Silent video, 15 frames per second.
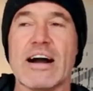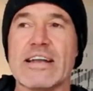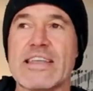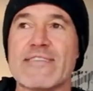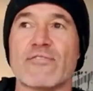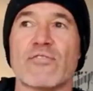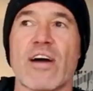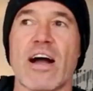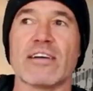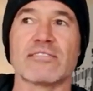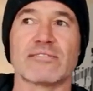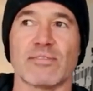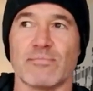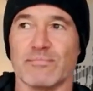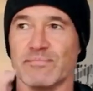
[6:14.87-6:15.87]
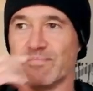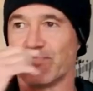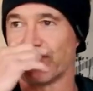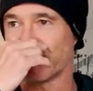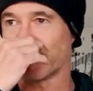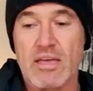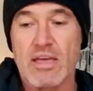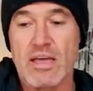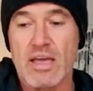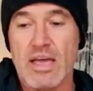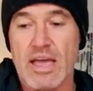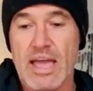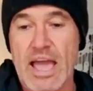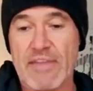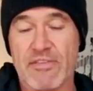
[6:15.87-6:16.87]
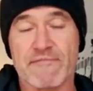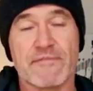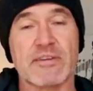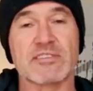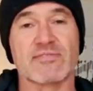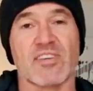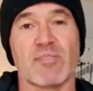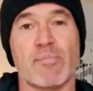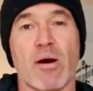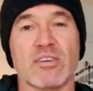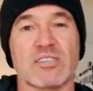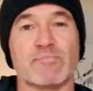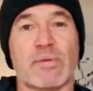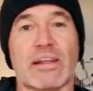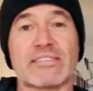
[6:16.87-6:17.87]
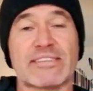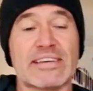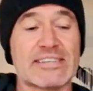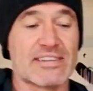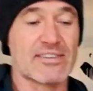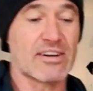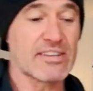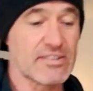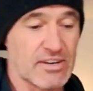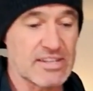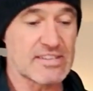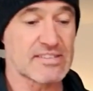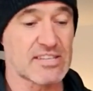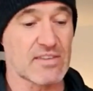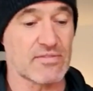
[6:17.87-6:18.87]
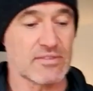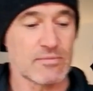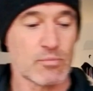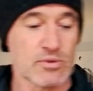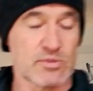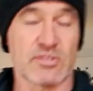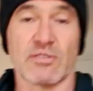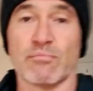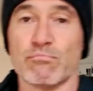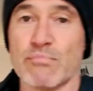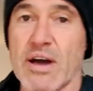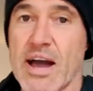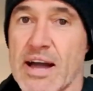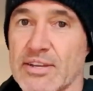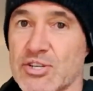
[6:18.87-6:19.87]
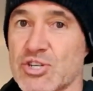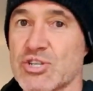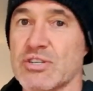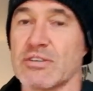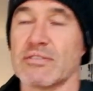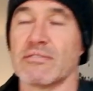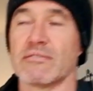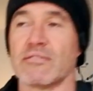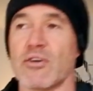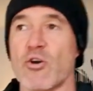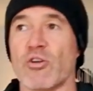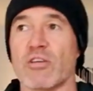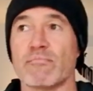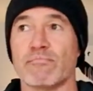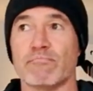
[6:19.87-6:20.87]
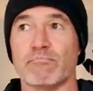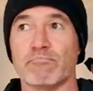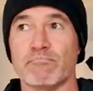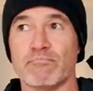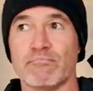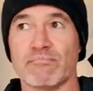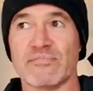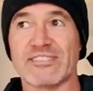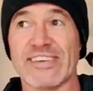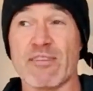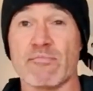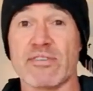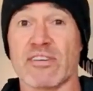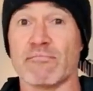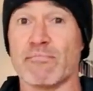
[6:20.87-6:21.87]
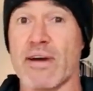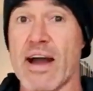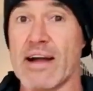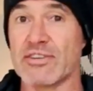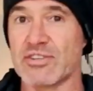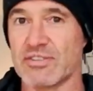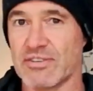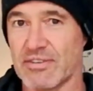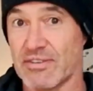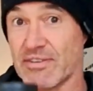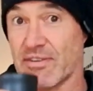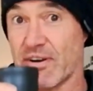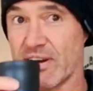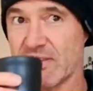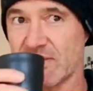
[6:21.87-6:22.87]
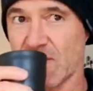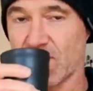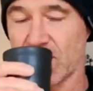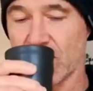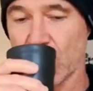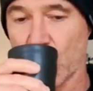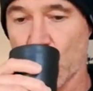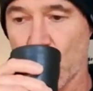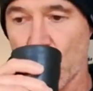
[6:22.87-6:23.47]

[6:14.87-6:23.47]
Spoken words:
I never asked him. At the Festival of Possibilities in 1997, which was in March, early second week of March 97,